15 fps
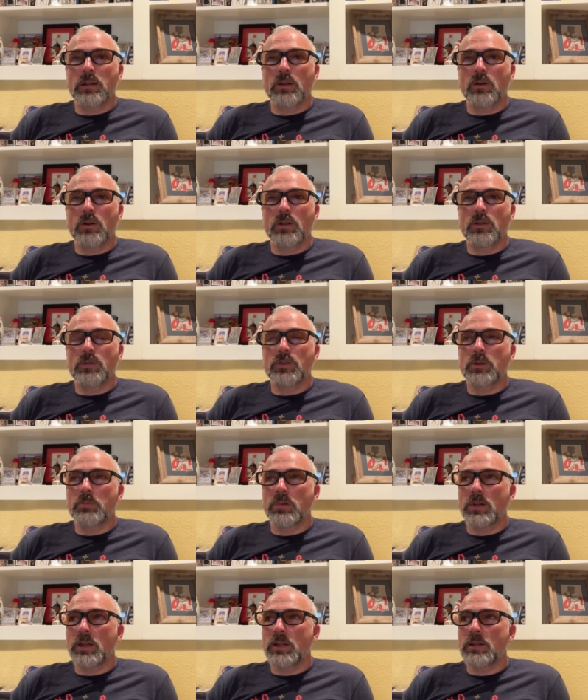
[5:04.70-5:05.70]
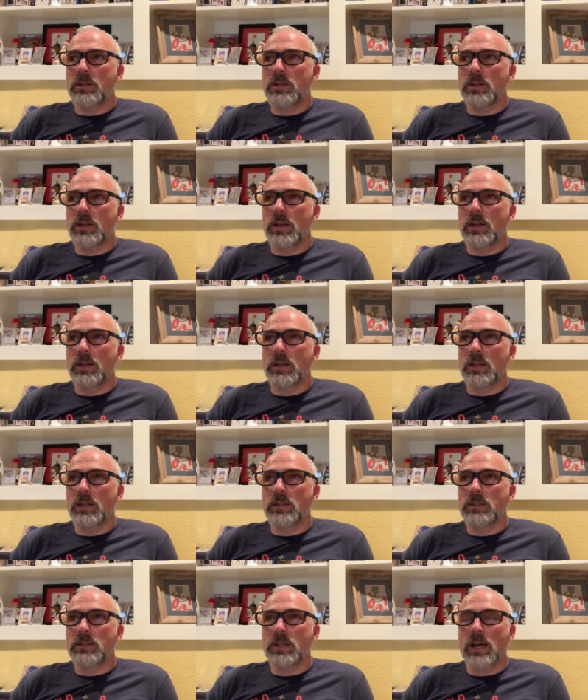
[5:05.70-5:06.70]
the Oilers are playing tonight
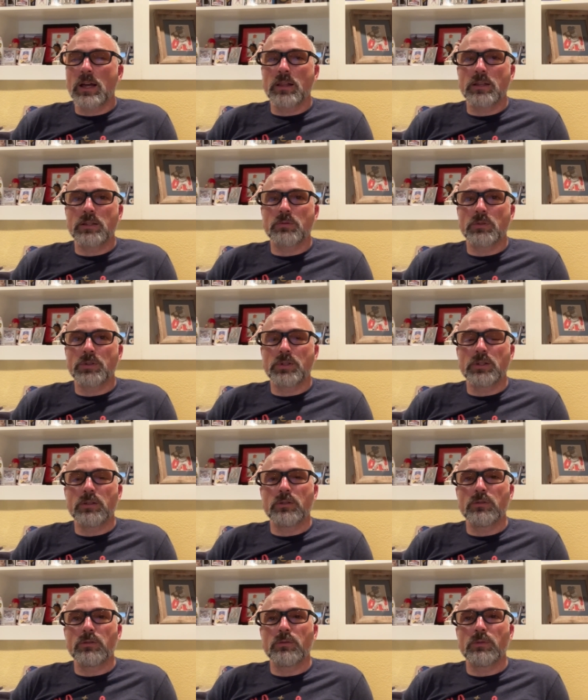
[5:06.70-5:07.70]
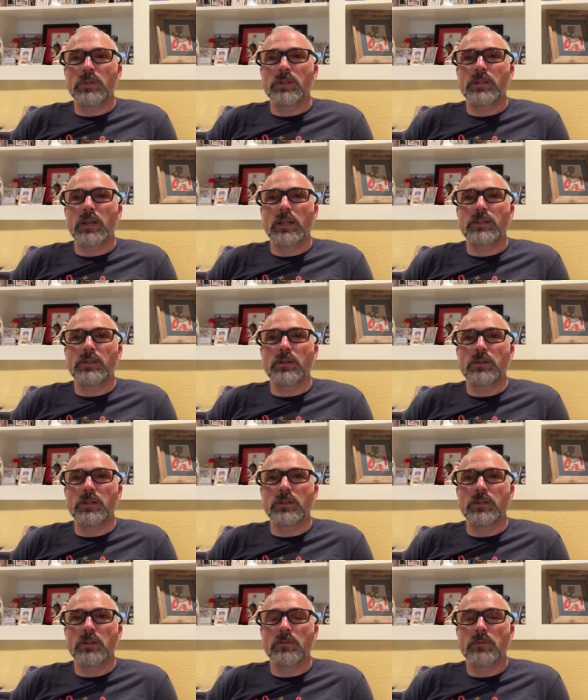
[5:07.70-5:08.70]
against Dallas. We'll see who wins that
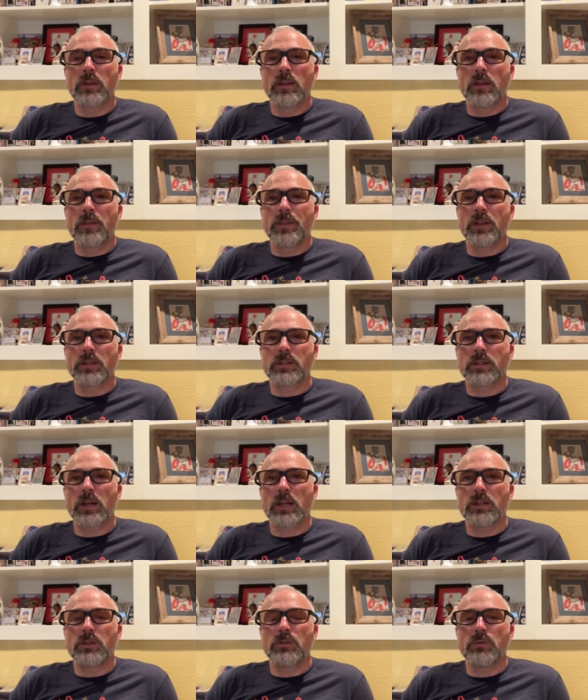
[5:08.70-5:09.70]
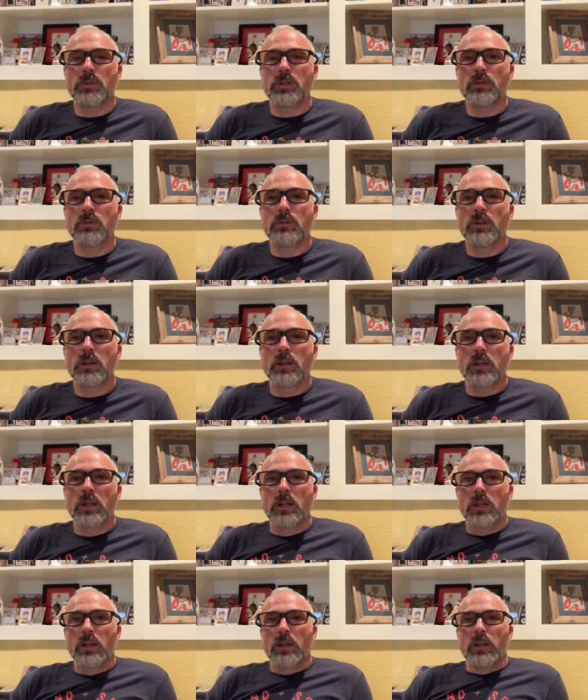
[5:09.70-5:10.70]
series. So I think it's tied 2-2. All
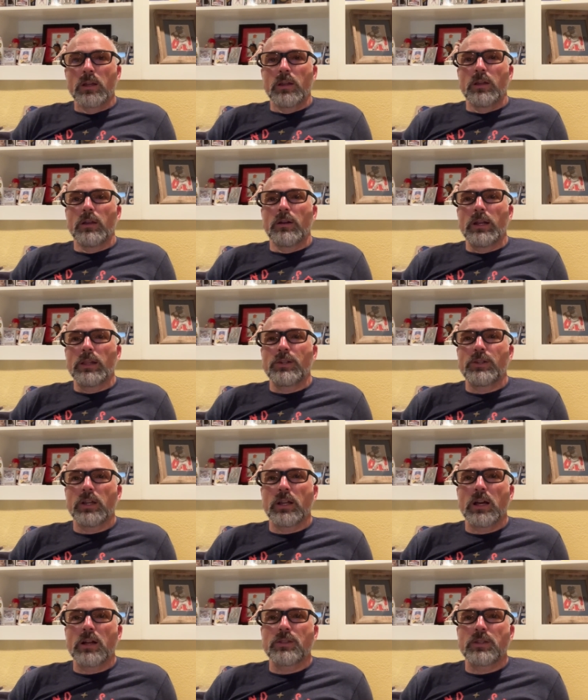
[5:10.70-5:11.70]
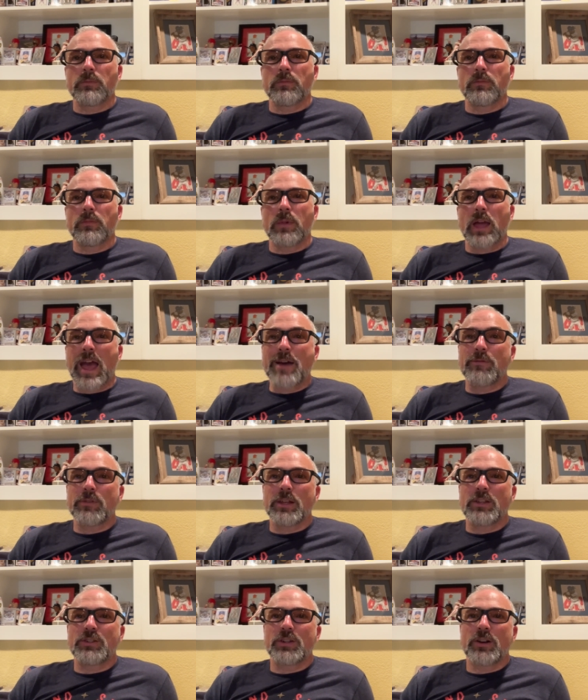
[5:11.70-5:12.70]
right, let's check out some
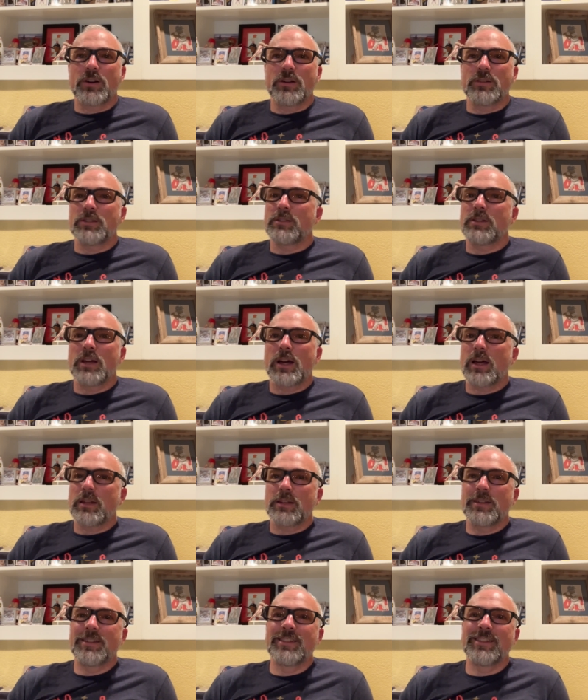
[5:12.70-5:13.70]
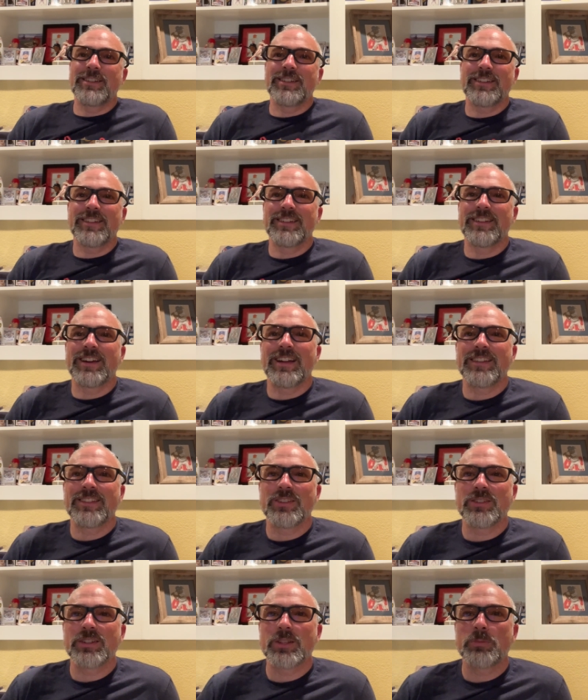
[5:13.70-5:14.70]
Avalanche cards, not not those other